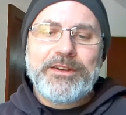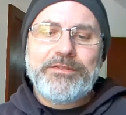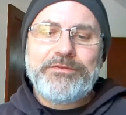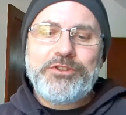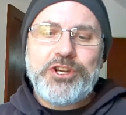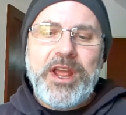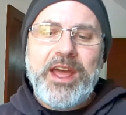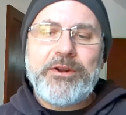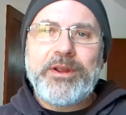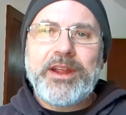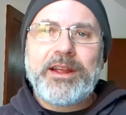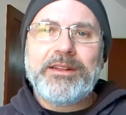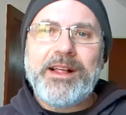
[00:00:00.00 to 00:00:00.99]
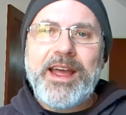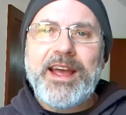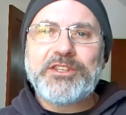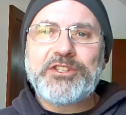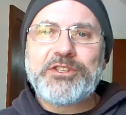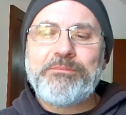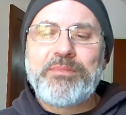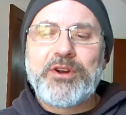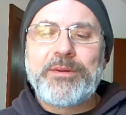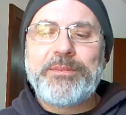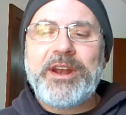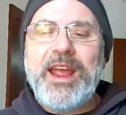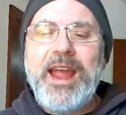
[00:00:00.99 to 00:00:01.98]
of chattering class
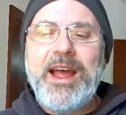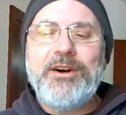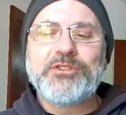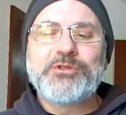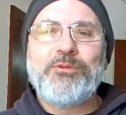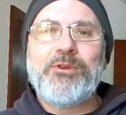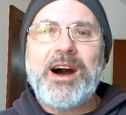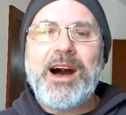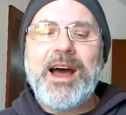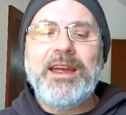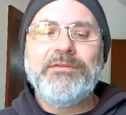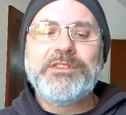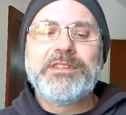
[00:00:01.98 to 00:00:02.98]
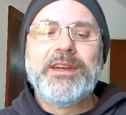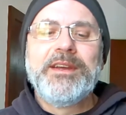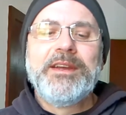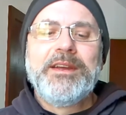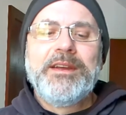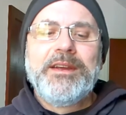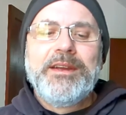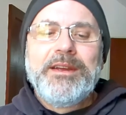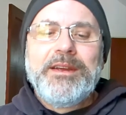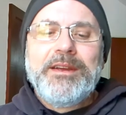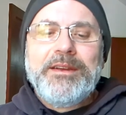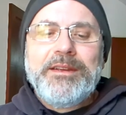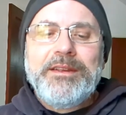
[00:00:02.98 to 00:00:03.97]
suburban housewives,
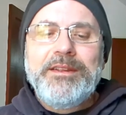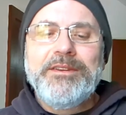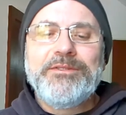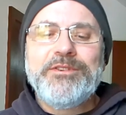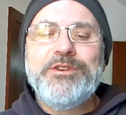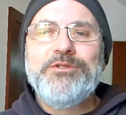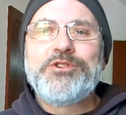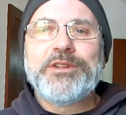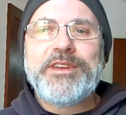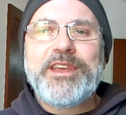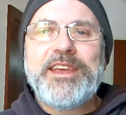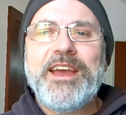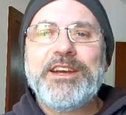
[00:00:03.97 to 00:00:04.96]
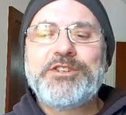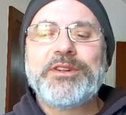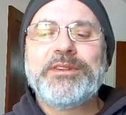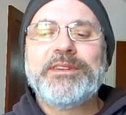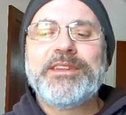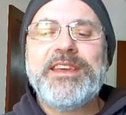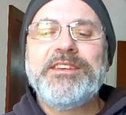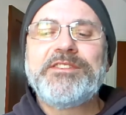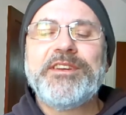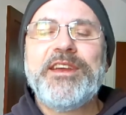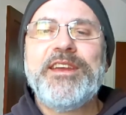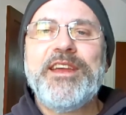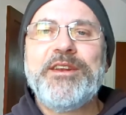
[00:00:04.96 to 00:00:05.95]
you'll usually catch at least
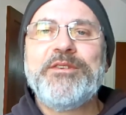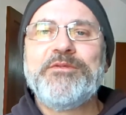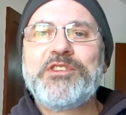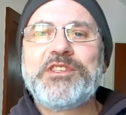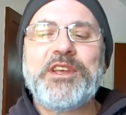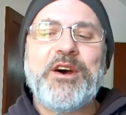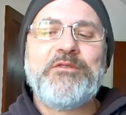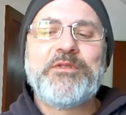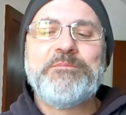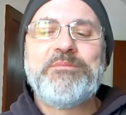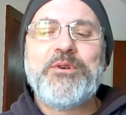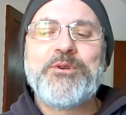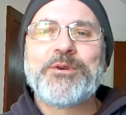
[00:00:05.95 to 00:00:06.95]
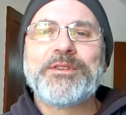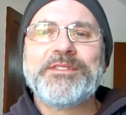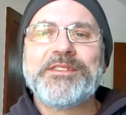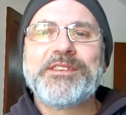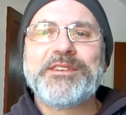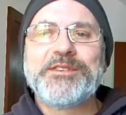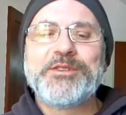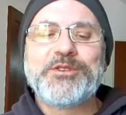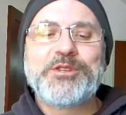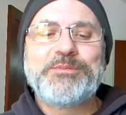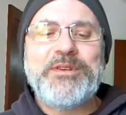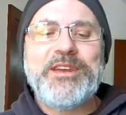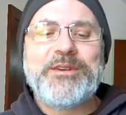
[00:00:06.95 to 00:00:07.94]
a hint of self-importance as the
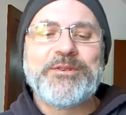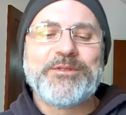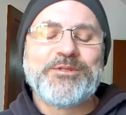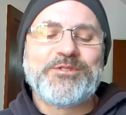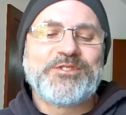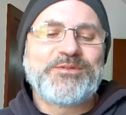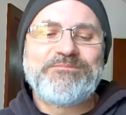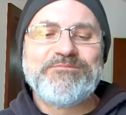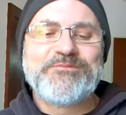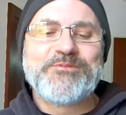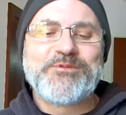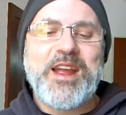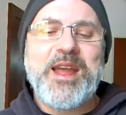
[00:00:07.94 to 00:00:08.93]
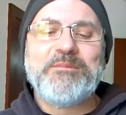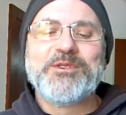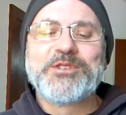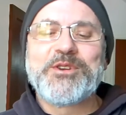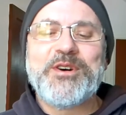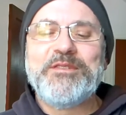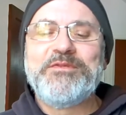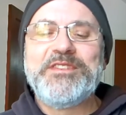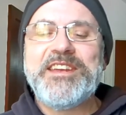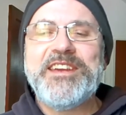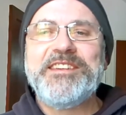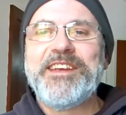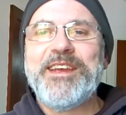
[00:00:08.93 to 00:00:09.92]
speaker just rambles off
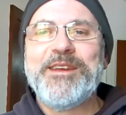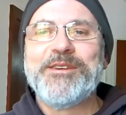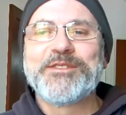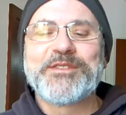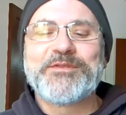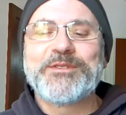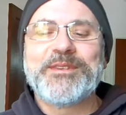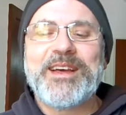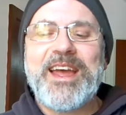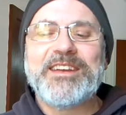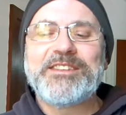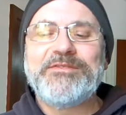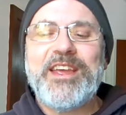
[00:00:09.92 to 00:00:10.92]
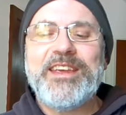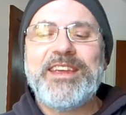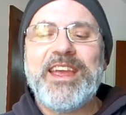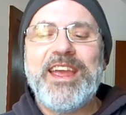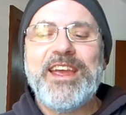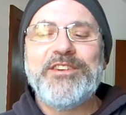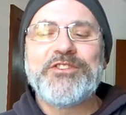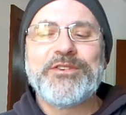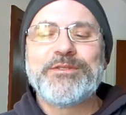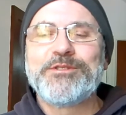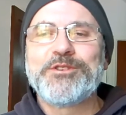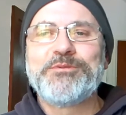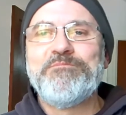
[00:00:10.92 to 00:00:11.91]
details of her last vacation
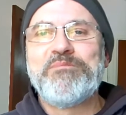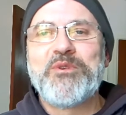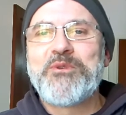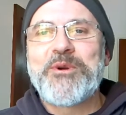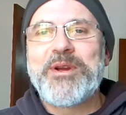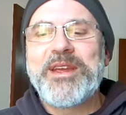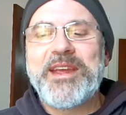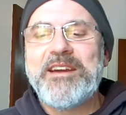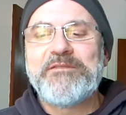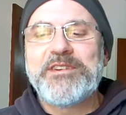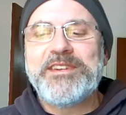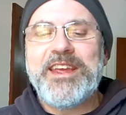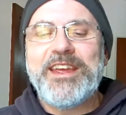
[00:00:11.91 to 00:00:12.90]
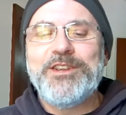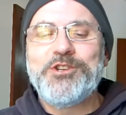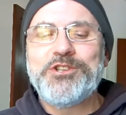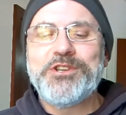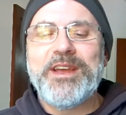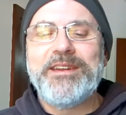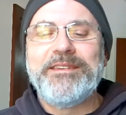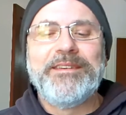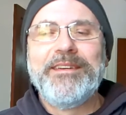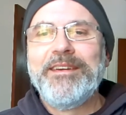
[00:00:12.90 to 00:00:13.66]
or just boring everyday shit,